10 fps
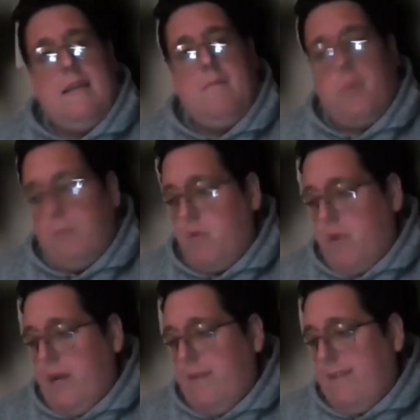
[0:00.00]

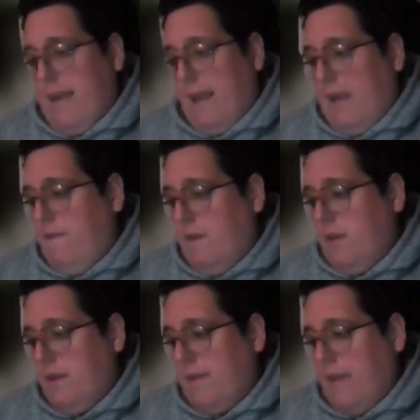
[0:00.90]
Marine is their life,
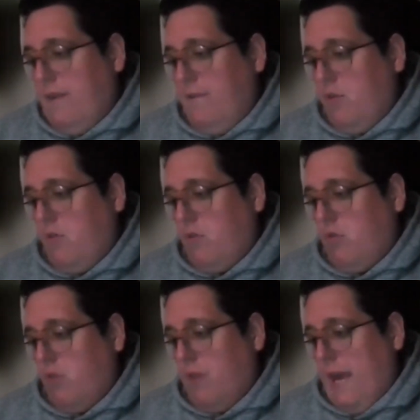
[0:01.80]
and they've
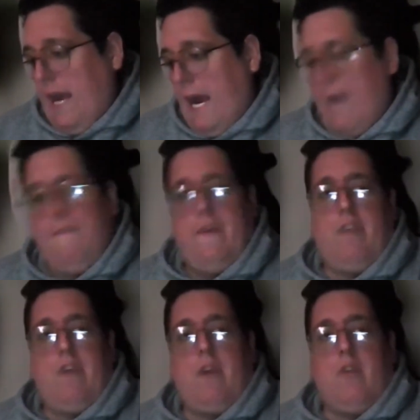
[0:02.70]
done every
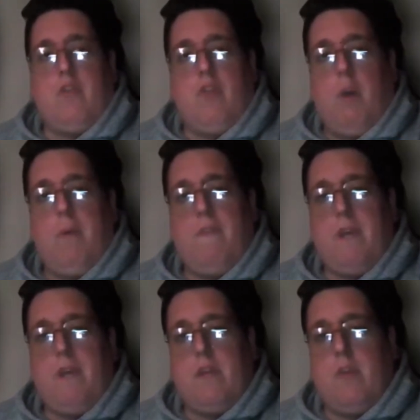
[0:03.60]
single job I
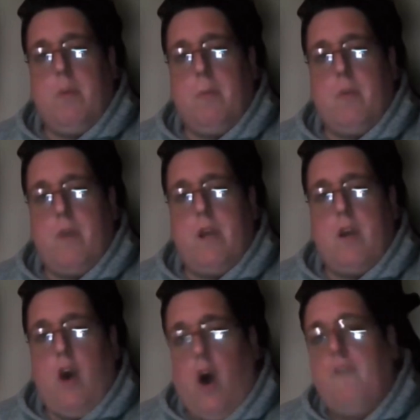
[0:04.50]
think you can do at Marine
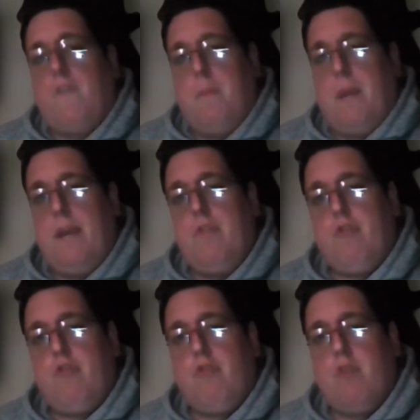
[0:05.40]
off the
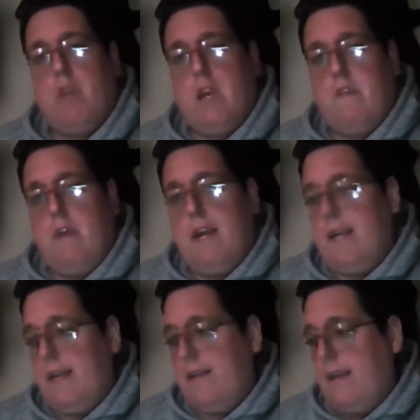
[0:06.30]
pitch. It
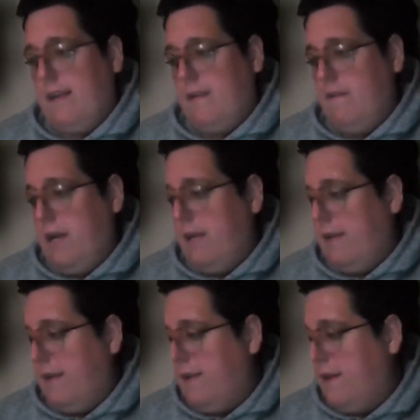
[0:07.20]
really
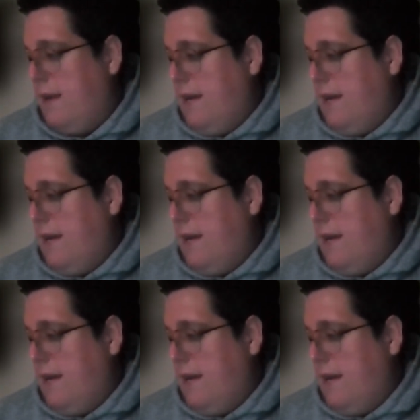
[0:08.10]
did, and